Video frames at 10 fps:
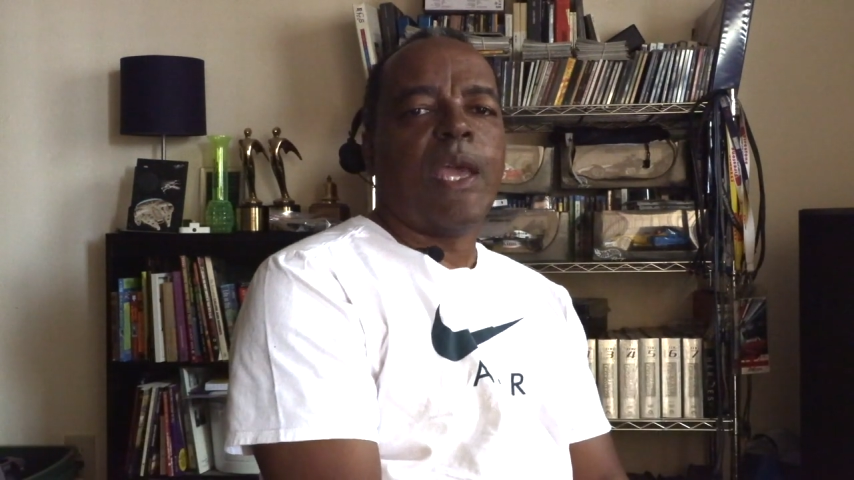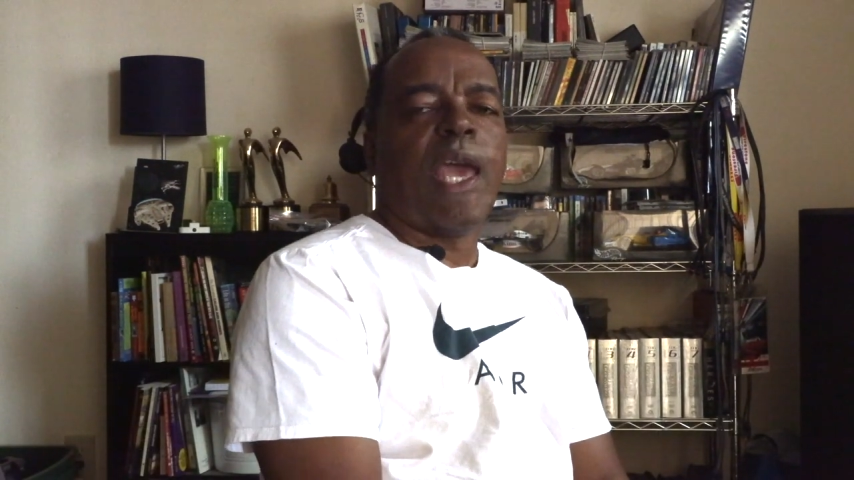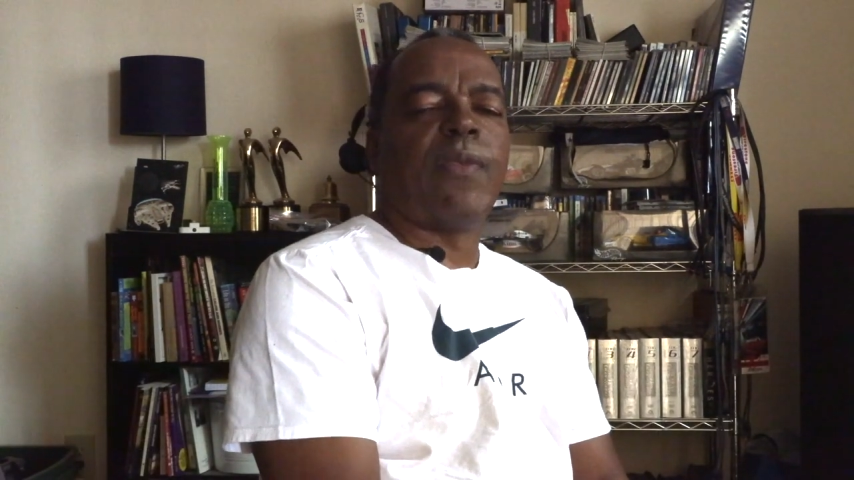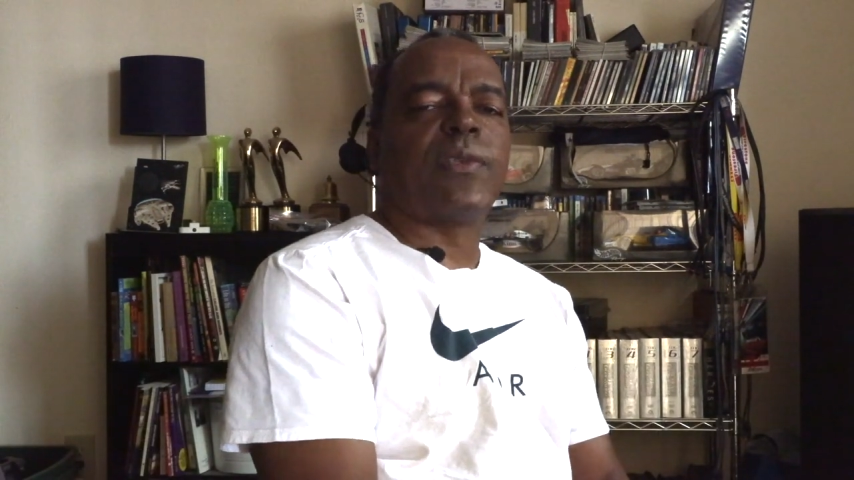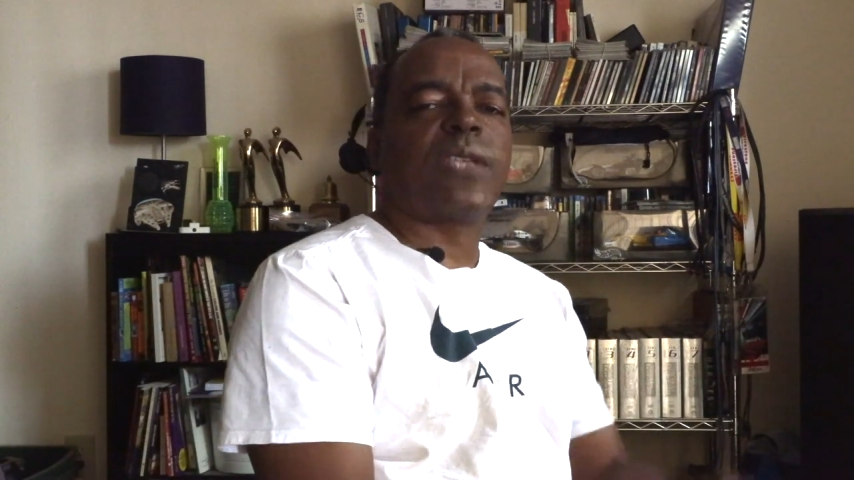
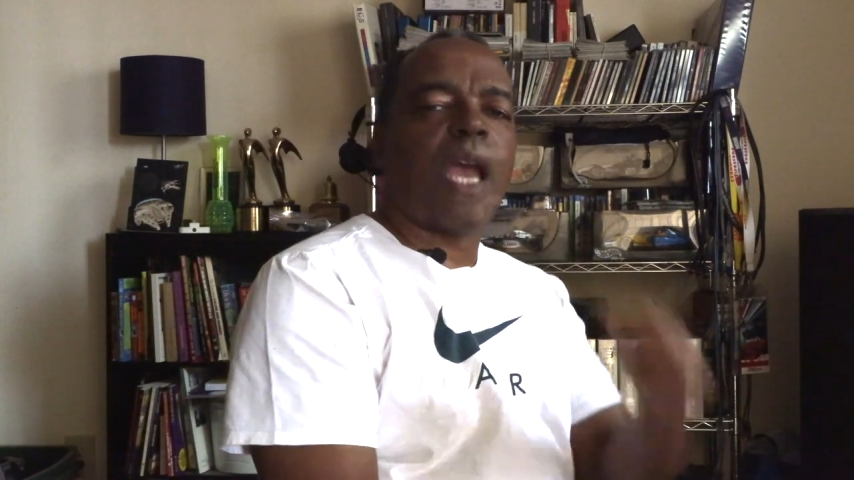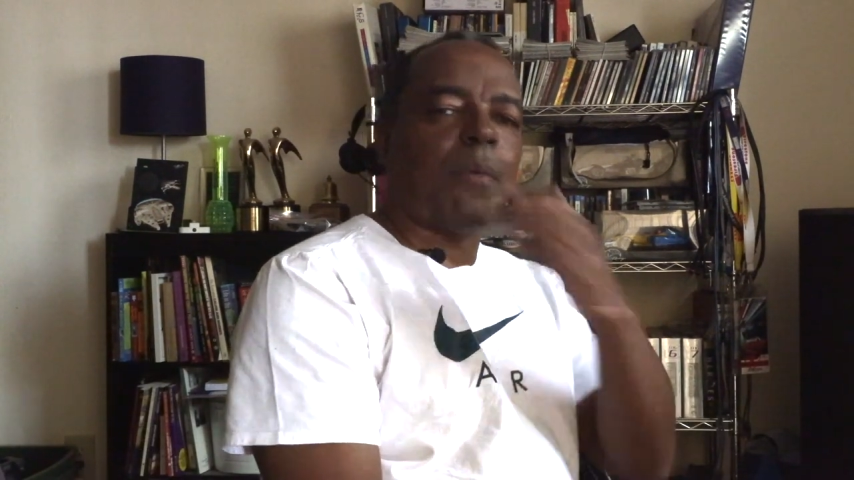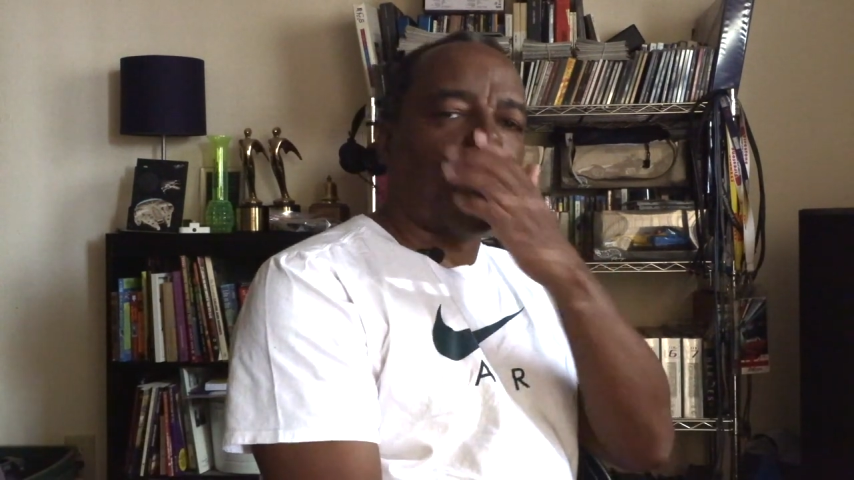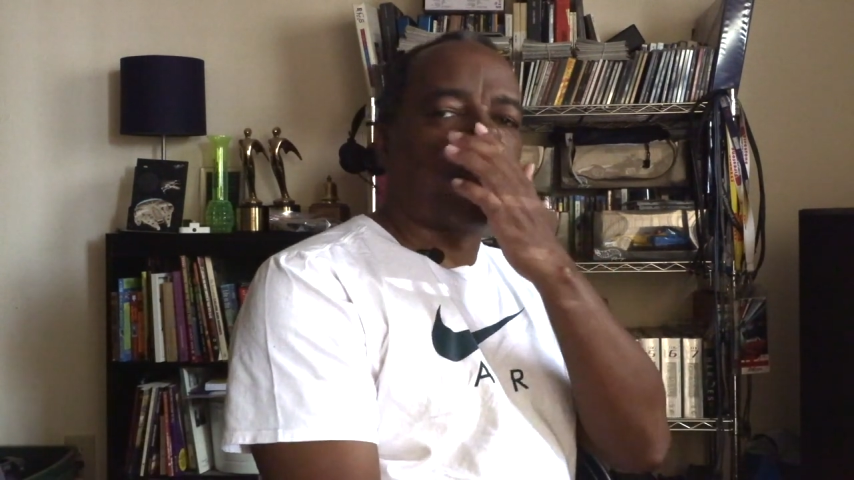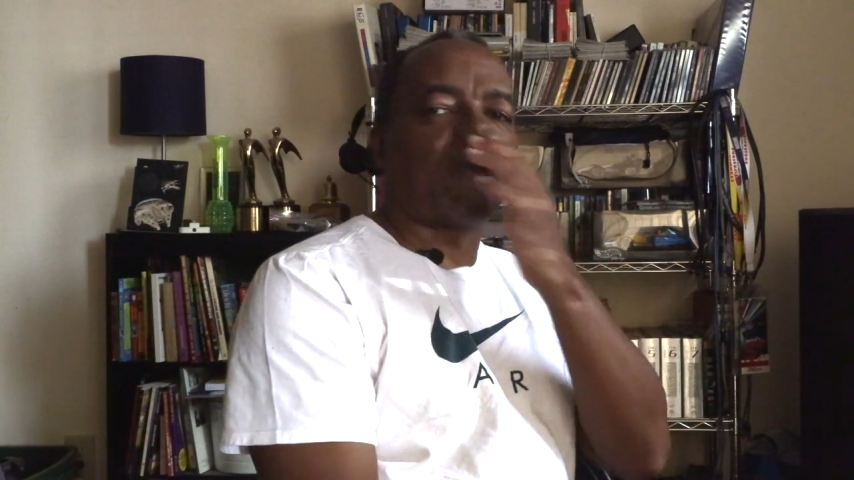And this time,
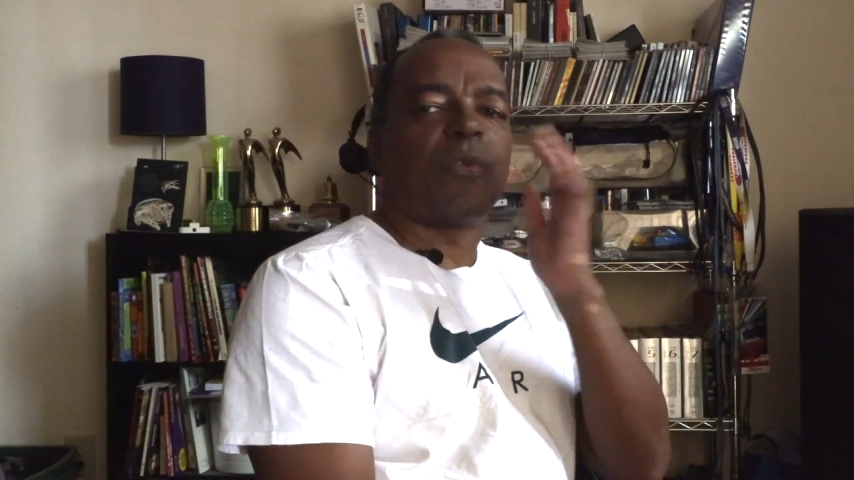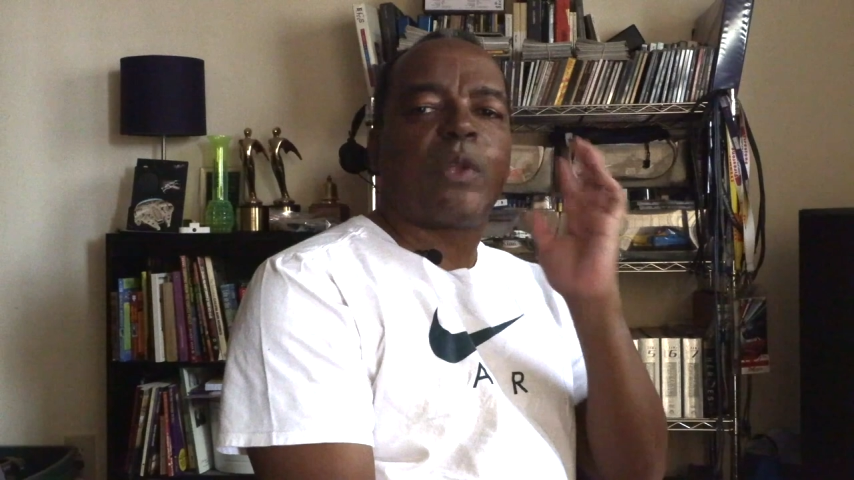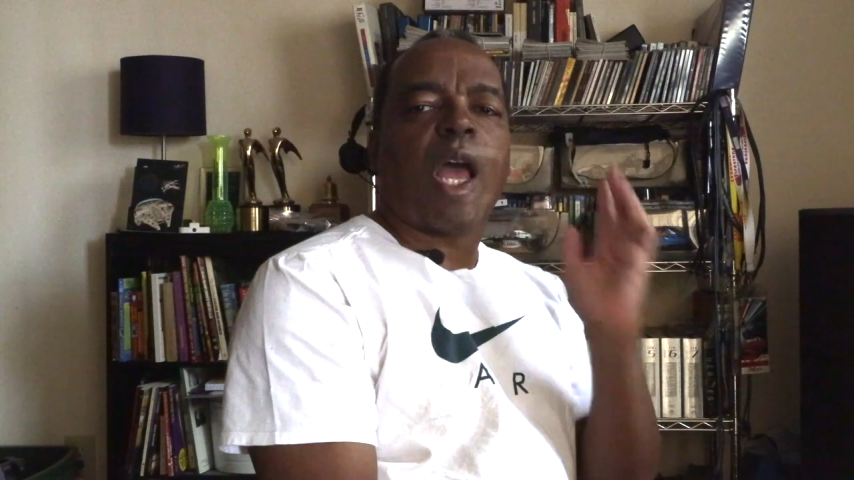I want to review an